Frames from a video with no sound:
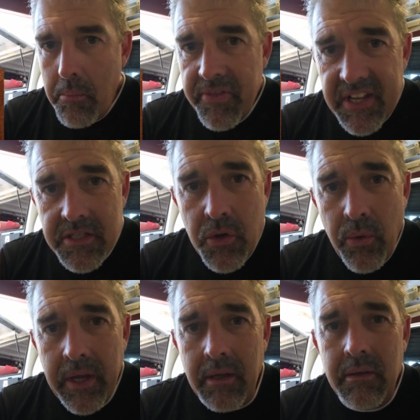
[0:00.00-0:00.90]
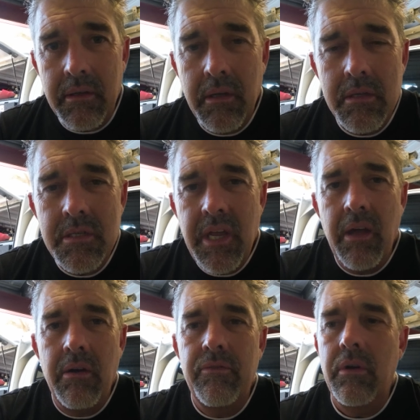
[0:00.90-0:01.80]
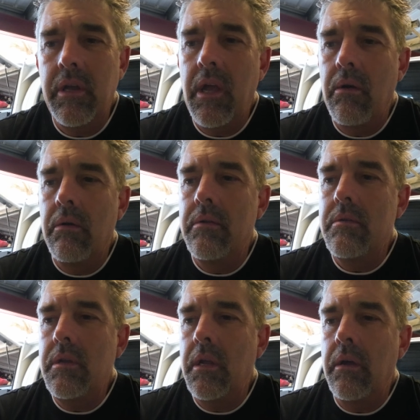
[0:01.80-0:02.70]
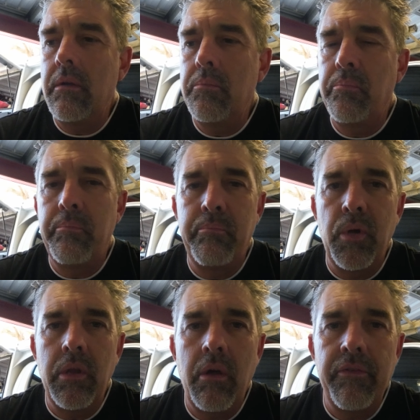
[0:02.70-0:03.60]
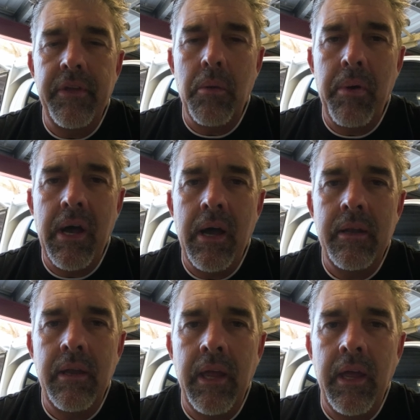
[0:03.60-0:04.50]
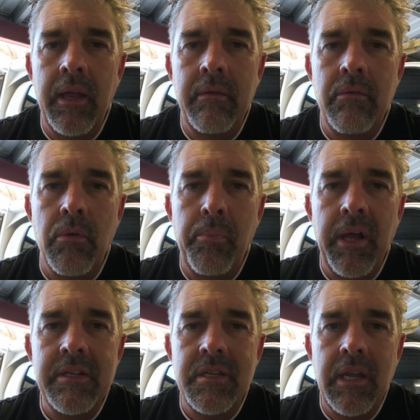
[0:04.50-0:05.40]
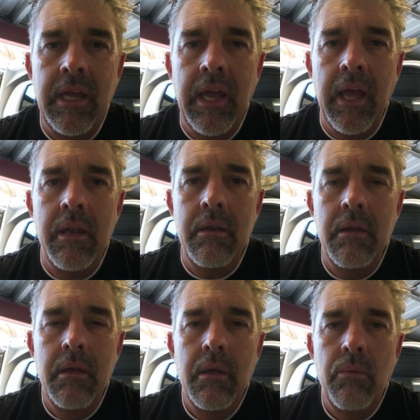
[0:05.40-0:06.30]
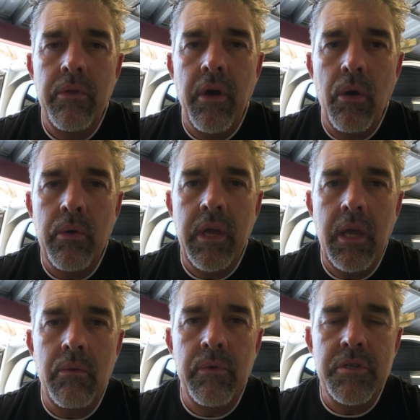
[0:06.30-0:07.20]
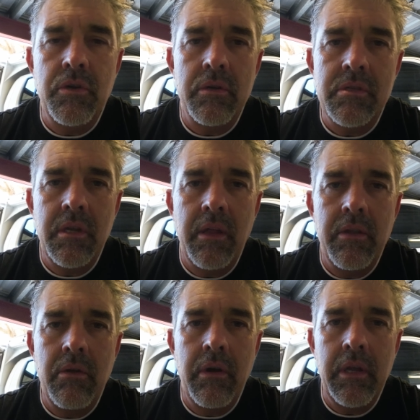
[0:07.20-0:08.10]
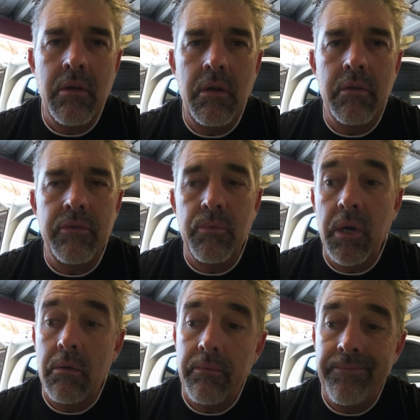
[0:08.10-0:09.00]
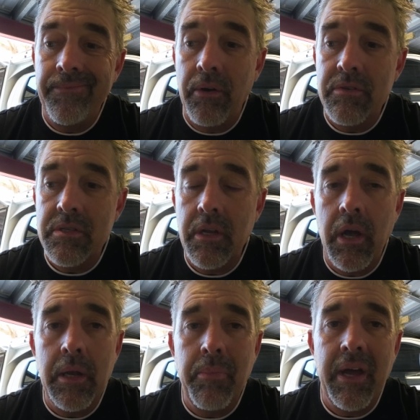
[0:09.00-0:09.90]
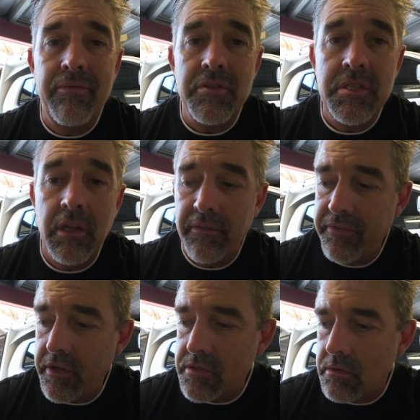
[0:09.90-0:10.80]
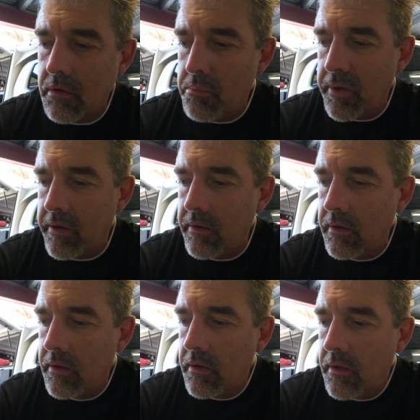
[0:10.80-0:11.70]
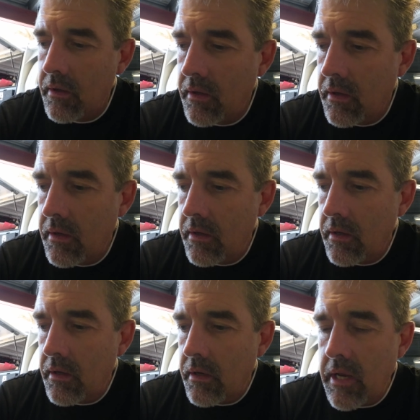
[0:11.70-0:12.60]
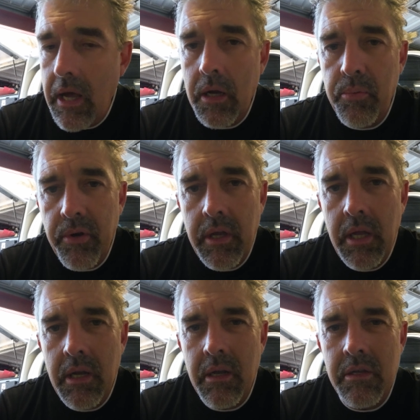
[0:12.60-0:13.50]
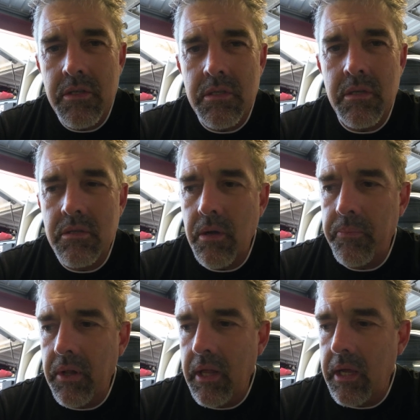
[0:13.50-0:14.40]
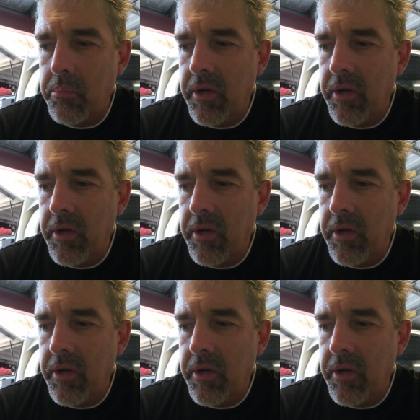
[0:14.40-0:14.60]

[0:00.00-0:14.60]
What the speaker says: But that's annoying, because now I've got to go and, pull the whole thing apart and replace it again with a whole kit, which costs another $90. Well, obviously I only paid for a seal the first time, but now I'm going to put a kit in it just to stop the leak.